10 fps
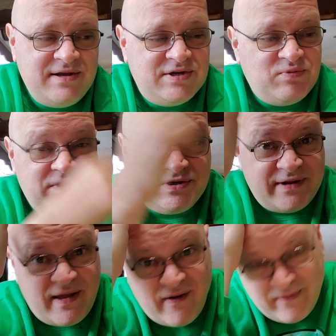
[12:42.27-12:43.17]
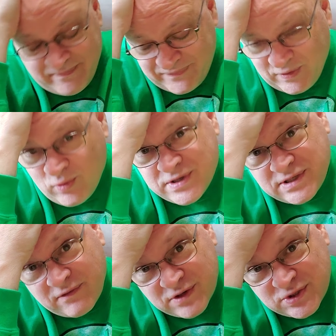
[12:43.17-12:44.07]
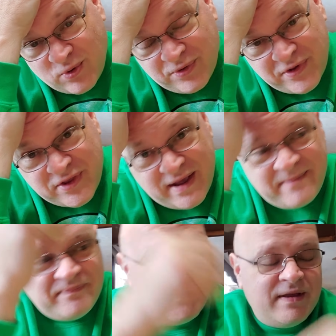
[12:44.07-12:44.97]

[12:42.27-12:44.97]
I just wish the hell Lucas never sold the thing.